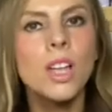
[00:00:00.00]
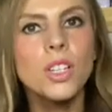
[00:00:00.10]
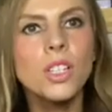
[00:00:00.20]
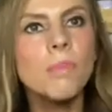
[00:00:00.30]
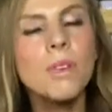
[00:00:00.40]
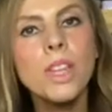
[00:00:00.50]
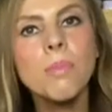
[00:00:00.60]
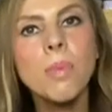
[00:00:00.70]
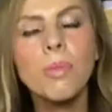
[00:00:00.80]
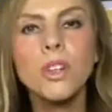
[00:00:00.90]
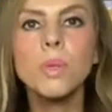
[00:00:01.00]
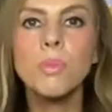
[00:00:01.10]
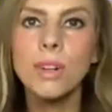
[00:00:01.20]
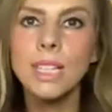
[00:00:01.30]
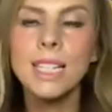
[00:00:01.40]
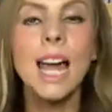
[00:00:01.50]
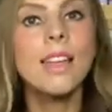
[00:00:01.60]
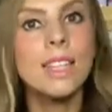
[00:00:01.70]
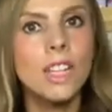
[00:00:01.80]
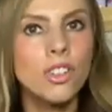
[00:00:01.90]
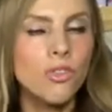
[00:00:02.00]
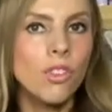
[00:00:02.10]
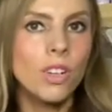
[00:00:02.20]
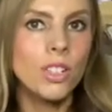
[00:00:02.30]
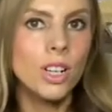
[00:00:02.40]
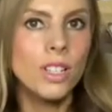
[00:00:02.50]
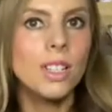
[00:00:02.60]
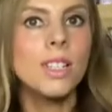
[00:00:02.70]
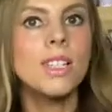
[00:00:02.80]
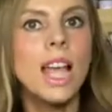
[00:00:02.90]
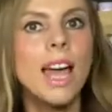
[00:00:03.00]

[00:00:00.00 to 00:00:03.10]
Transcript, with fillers: some of them are just printed out the instructions